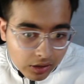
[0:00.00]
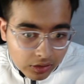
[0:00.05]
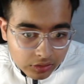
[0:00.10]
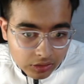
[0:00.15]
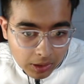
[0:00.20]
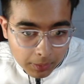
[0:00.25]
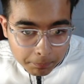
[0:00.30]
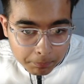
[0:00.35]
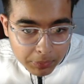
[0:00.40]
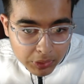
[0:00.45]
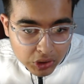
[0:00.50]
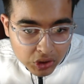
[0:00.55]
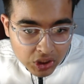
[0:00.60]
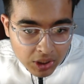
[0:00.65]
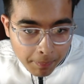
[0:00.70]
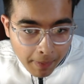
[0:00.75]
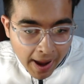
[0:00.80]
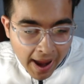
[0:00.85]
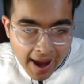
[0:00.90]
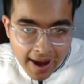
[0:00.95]
the
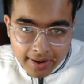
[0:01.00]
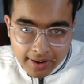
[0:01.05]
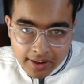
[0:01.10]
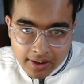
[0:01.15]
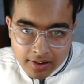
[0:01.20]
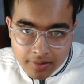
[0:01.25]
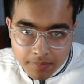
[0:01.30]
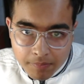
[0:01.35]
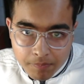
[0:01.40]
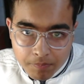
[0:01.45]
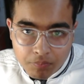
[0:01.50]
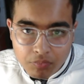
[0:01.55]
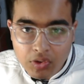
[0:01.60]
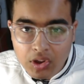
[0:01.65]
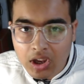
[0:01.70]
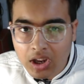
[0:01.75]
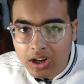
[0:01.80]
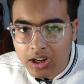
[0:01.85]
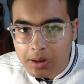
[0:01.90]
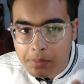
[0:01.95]
bishop hanging.
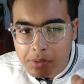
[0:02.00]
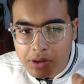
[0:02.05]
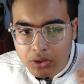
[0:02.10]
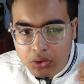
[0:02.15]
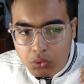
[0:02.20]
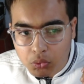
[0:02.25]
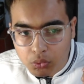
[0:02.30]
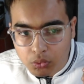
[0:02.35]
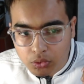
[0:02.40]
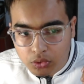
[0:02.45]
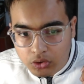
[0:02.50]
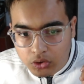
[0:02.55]
Number 2,